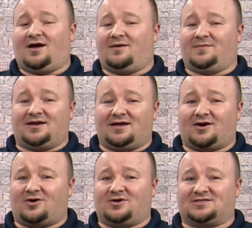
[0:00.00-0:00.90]
I mean, he
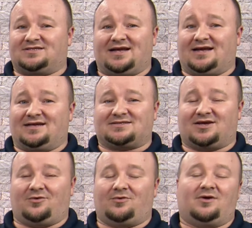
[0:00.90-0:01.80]
hurt his knee,
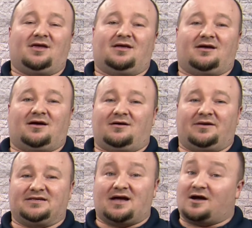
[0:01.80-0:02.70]
so
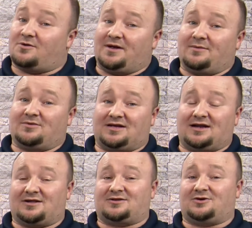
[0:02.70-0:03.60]
he's not going to be able to get
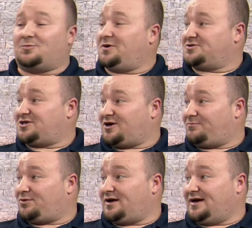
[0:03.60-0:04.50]
out there in a wheelchair and
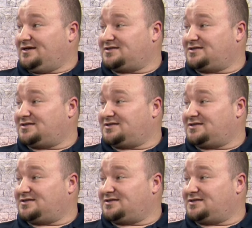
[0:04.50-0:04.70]
play.